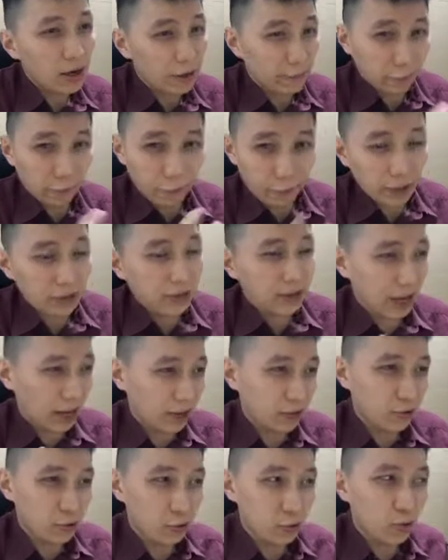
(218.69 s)
if you think
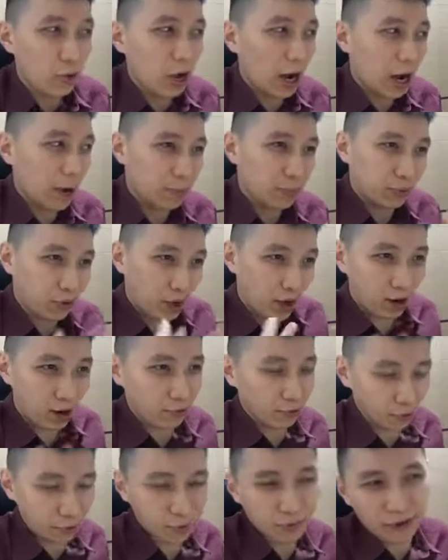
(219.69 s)
that you are
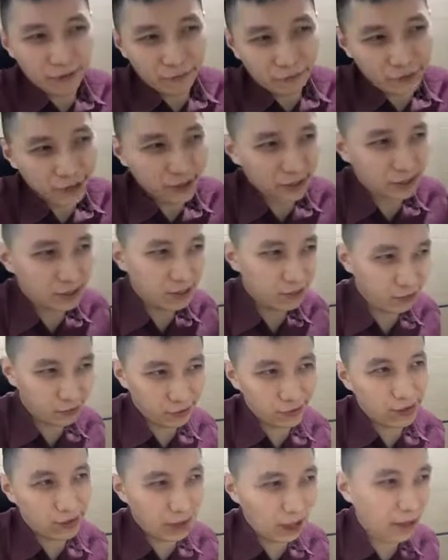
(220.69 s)
proud to be a physics
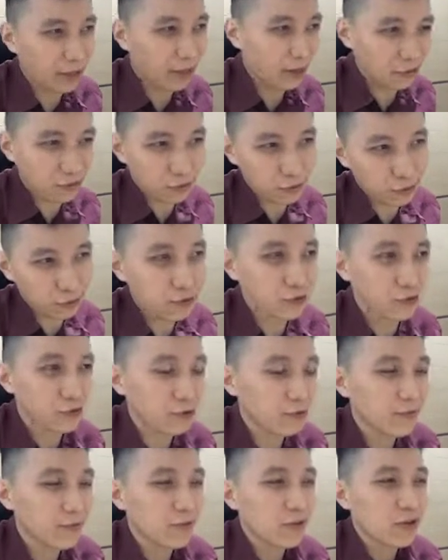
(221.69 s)
student, I think you should